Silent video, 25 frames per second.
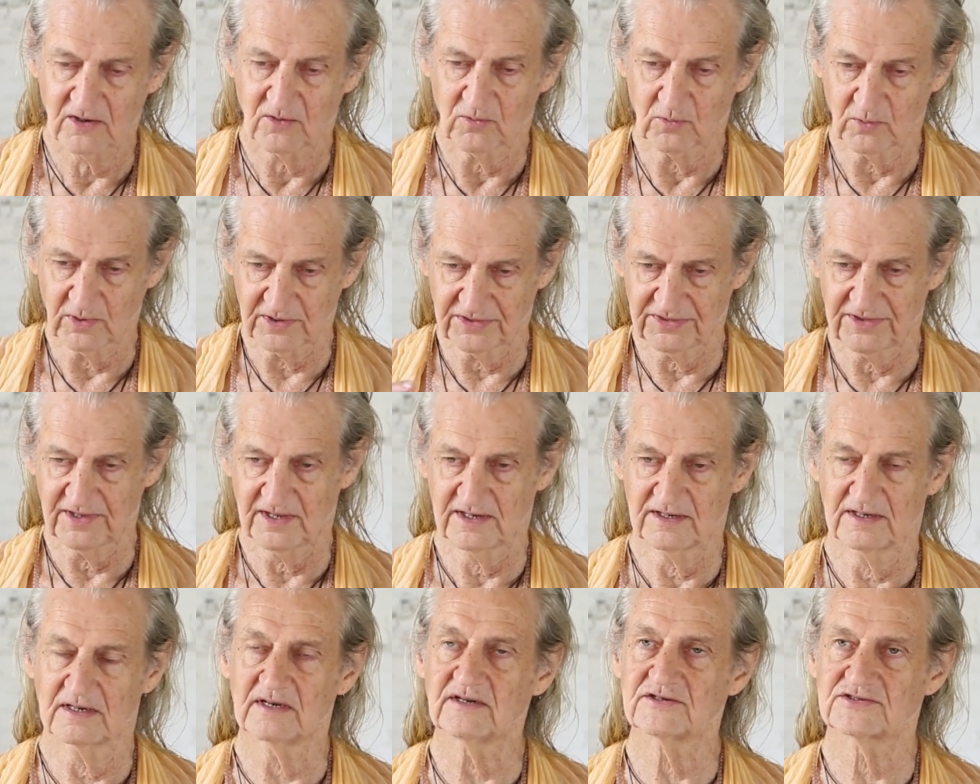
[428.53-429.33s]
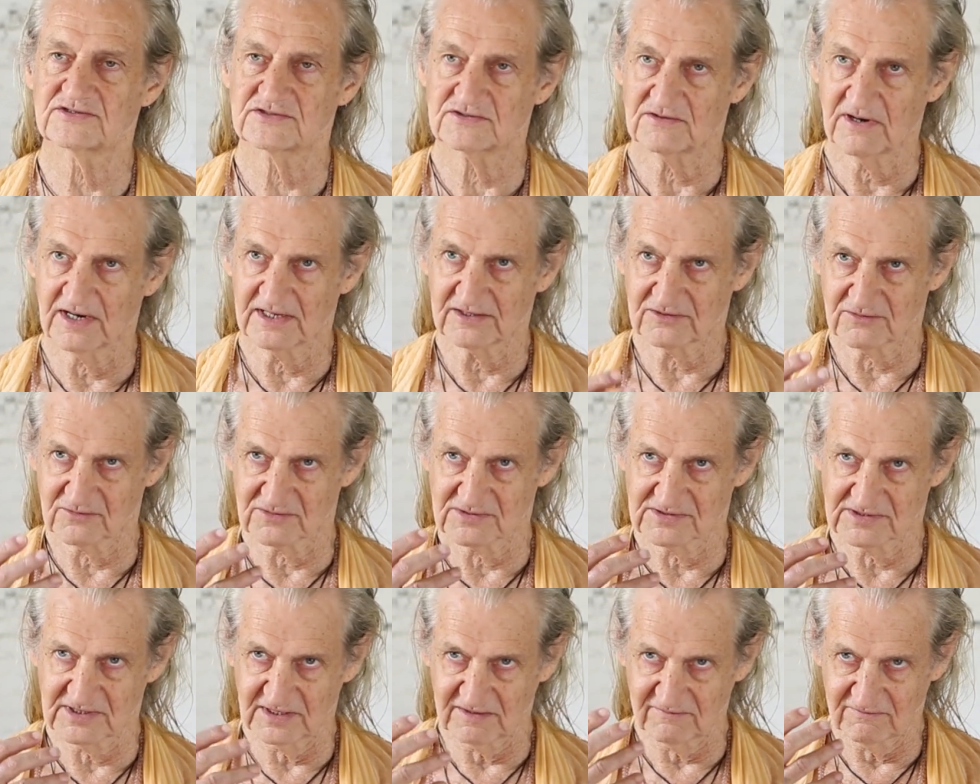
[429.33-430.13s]
within strength
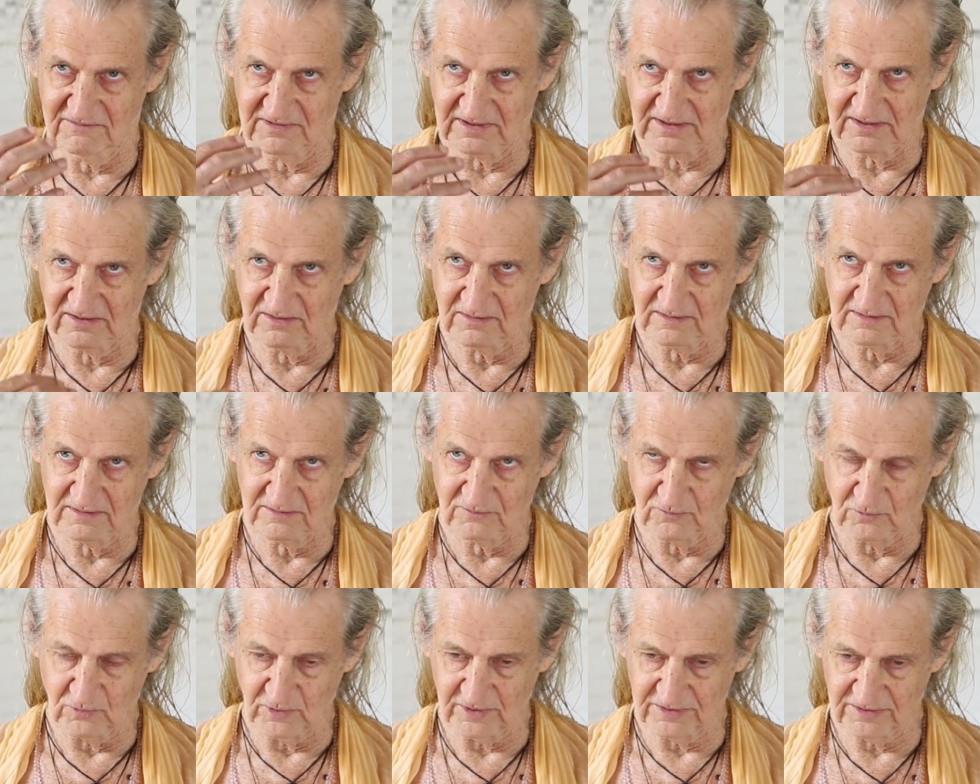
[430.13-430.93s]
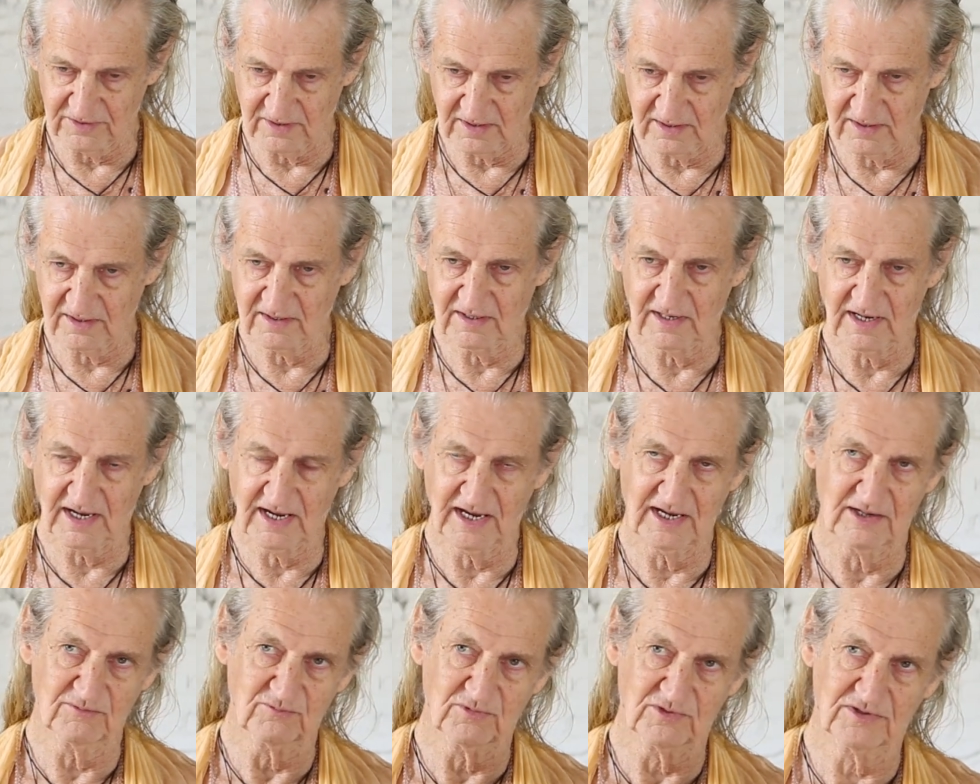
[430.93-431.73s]
receiving, within
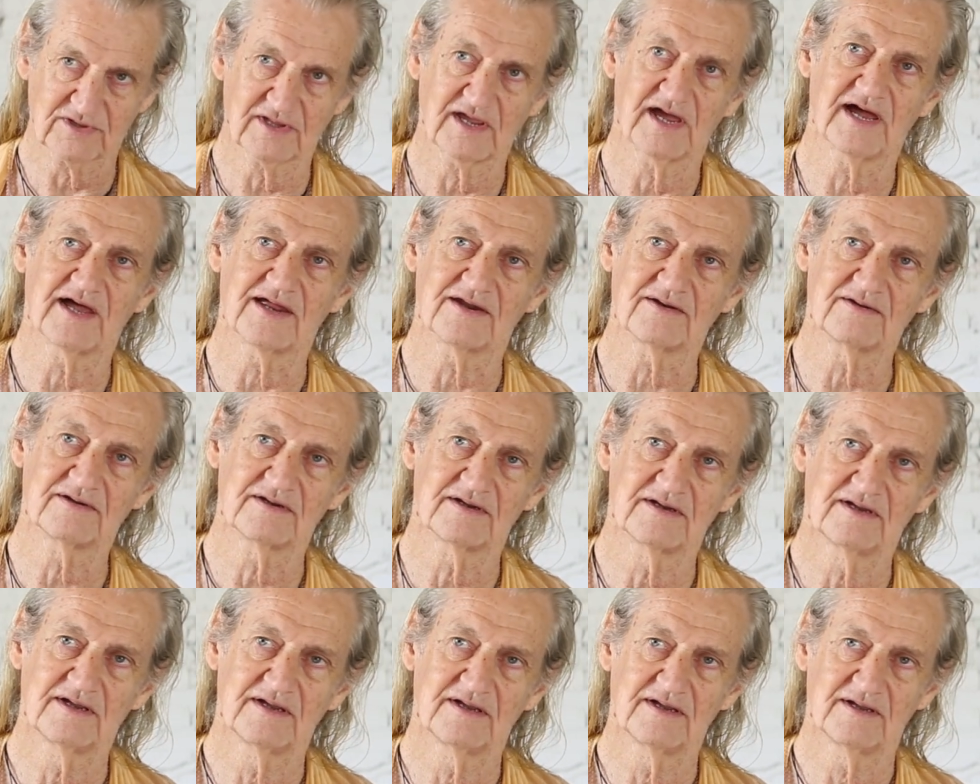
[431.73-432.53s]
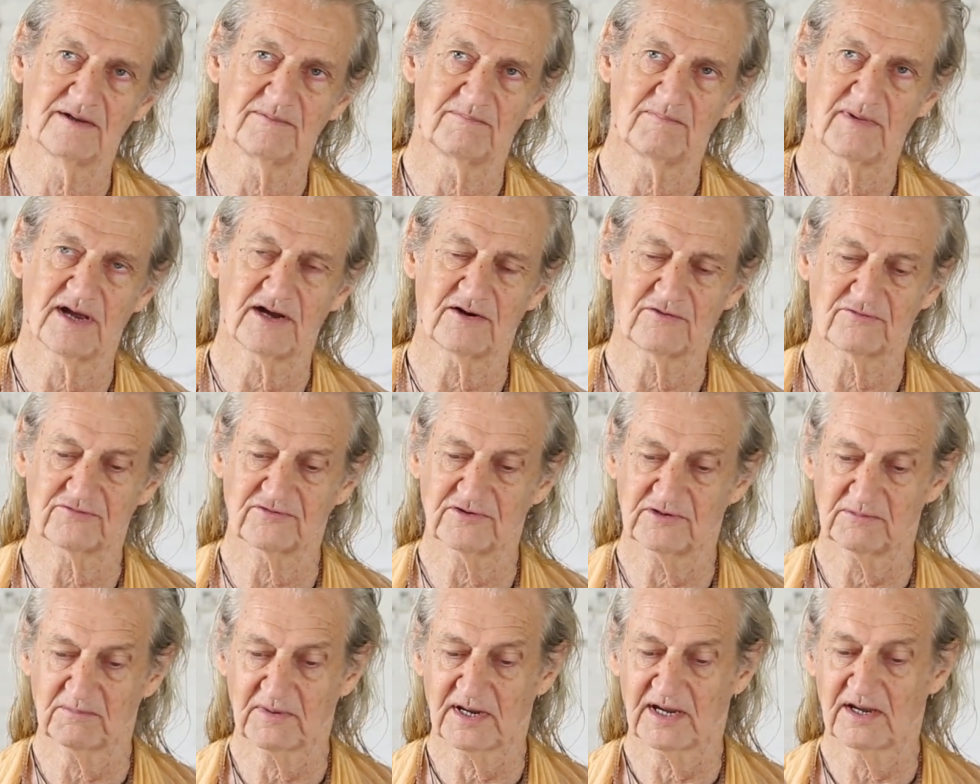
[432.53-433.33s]
and without
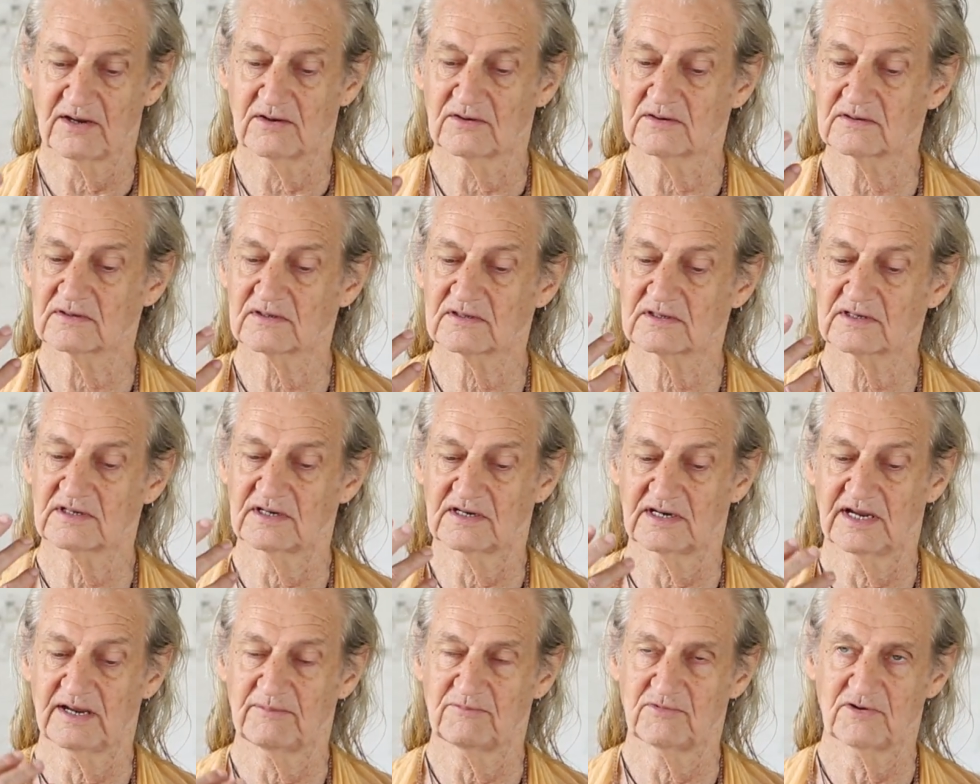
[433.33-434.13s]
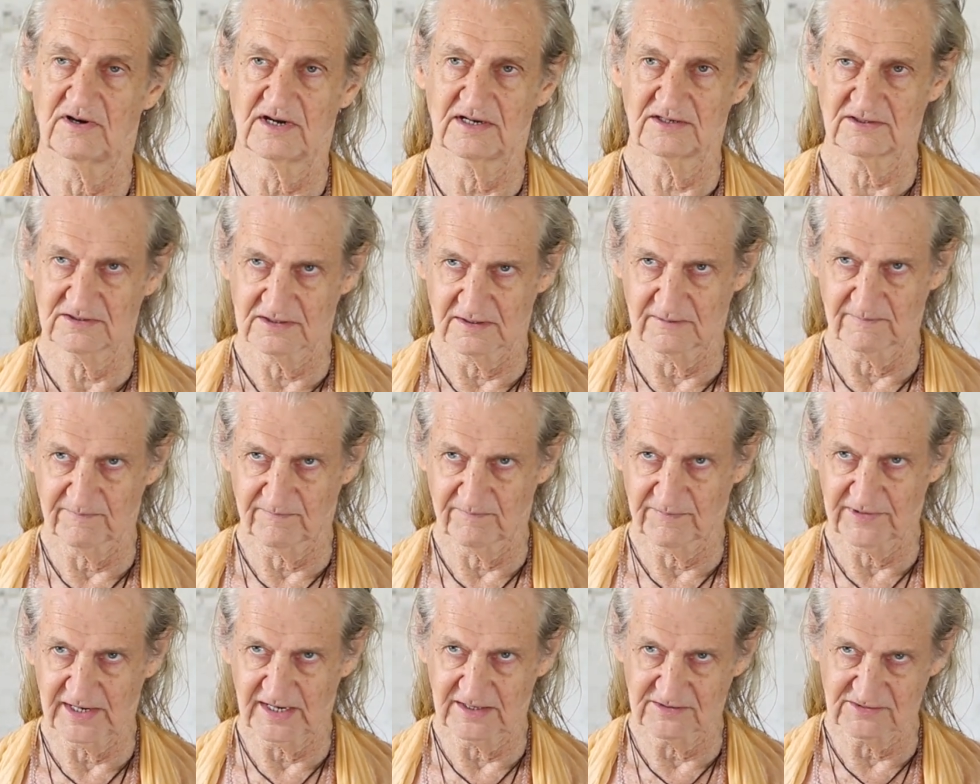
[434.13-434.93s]
male-female collaboration
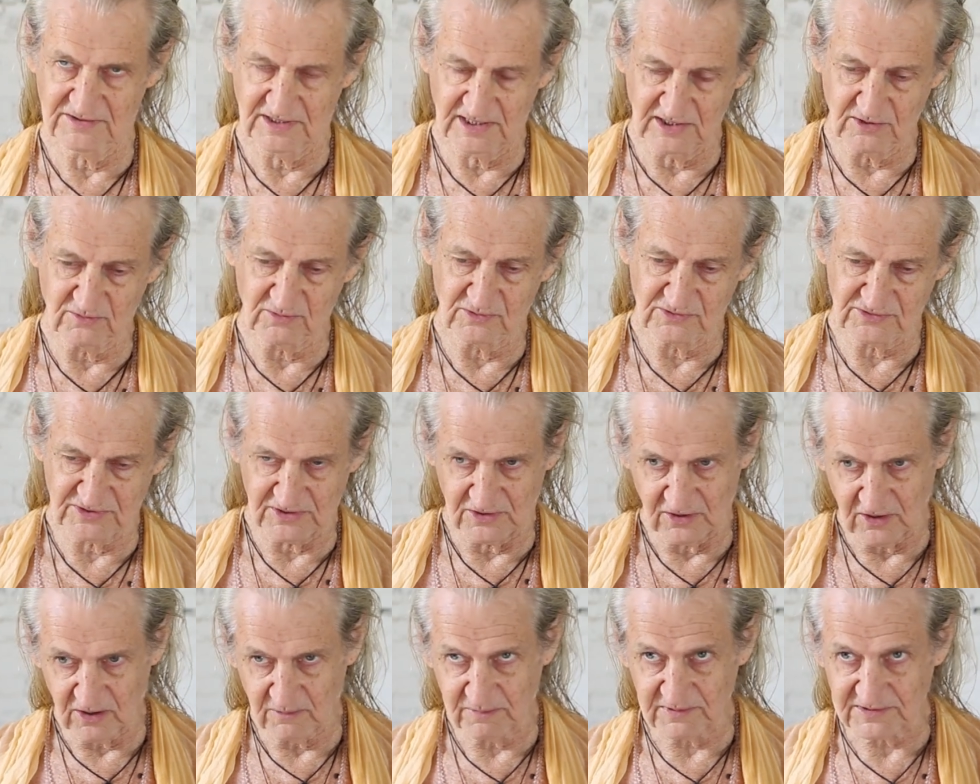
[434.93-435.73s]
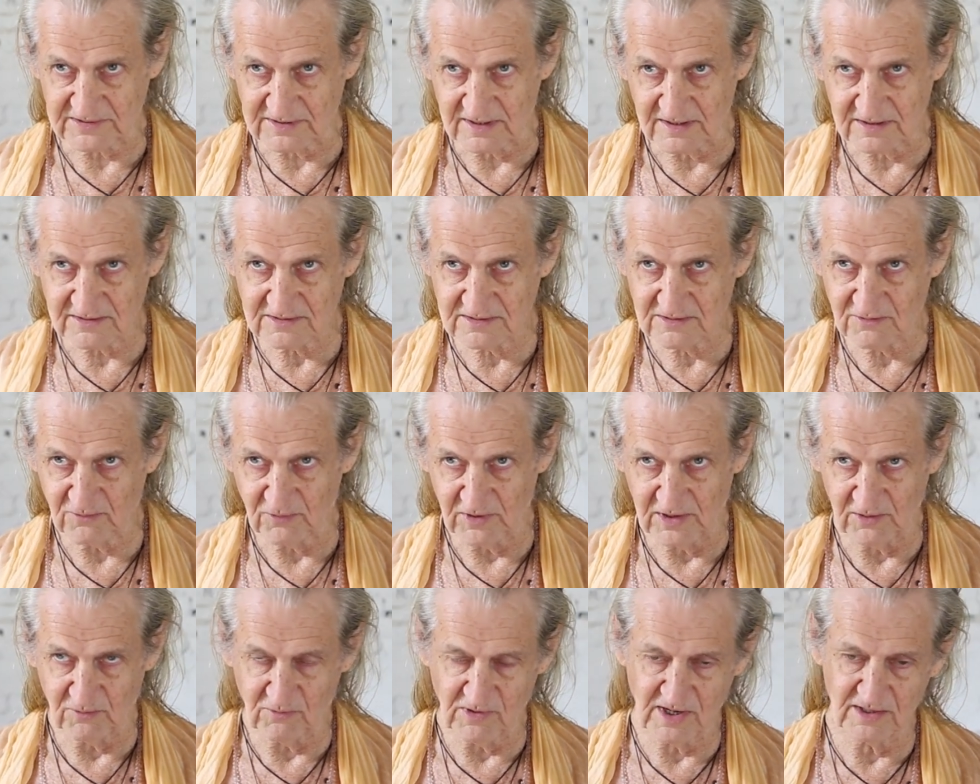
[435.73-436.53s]
as equals and opposites,
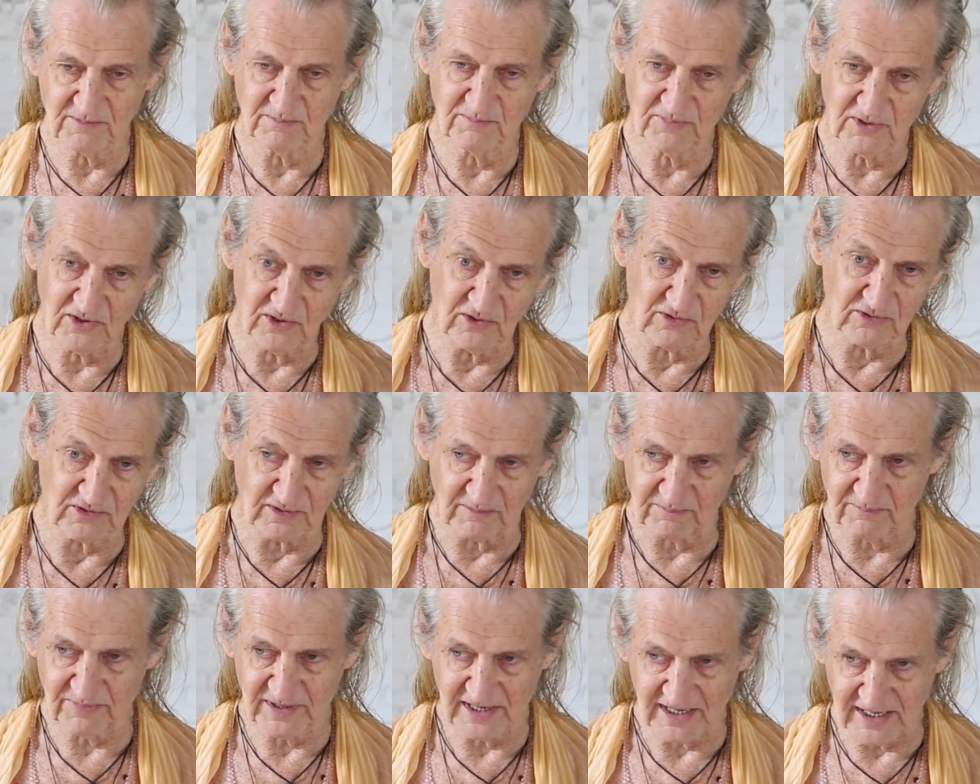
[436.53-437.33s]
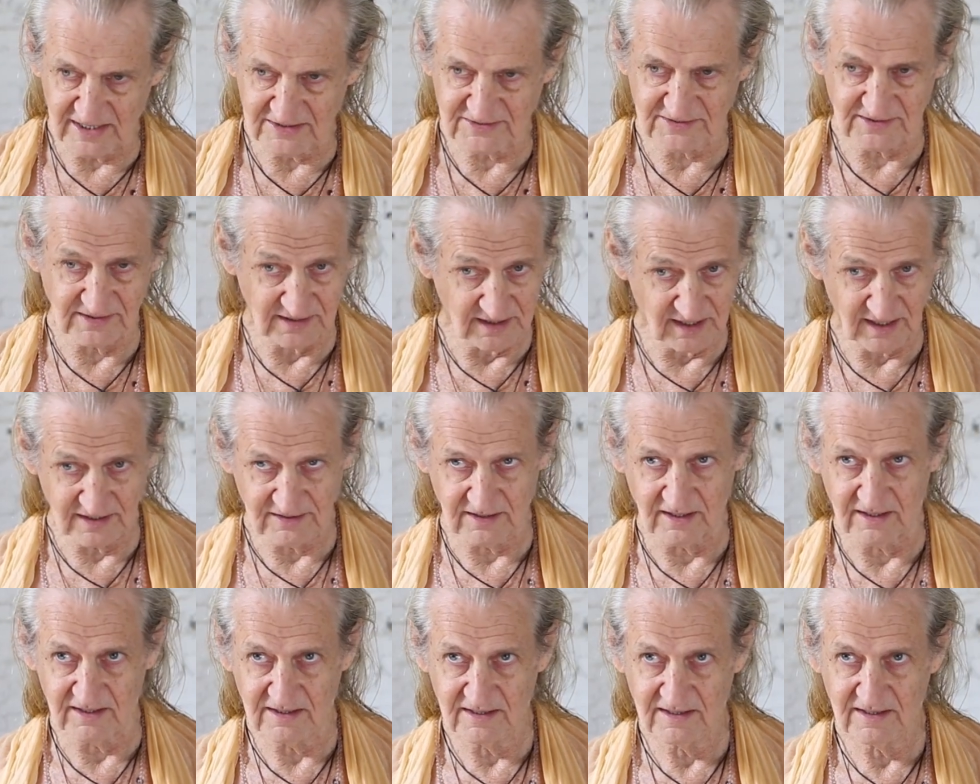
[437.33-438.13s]
where one pole empowers the
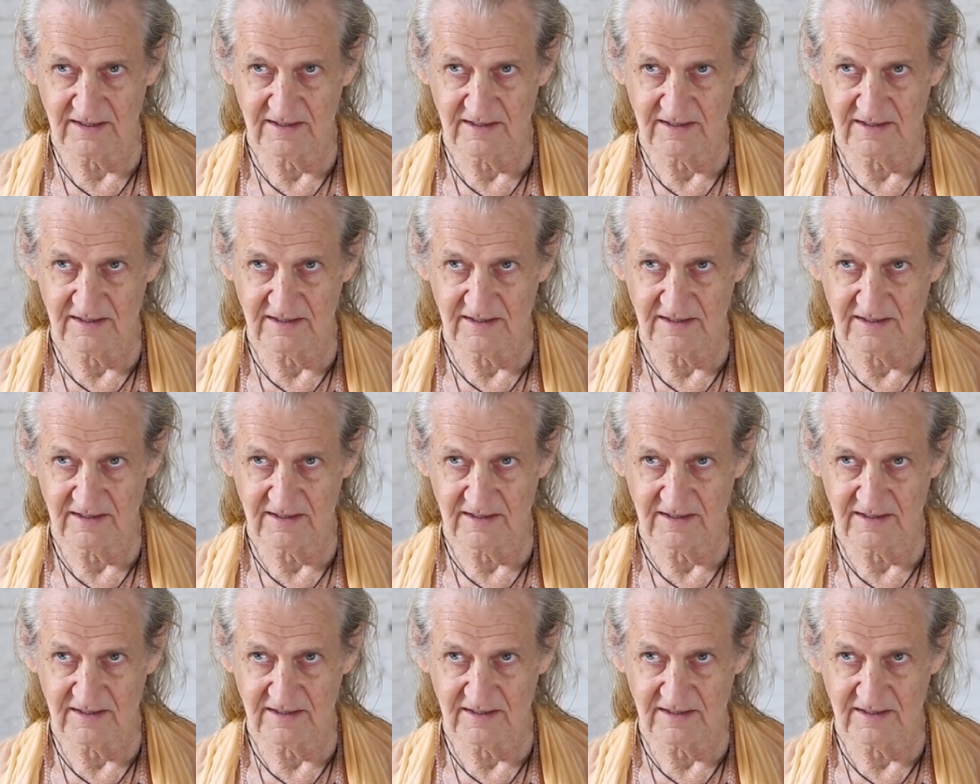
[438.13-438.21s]
other,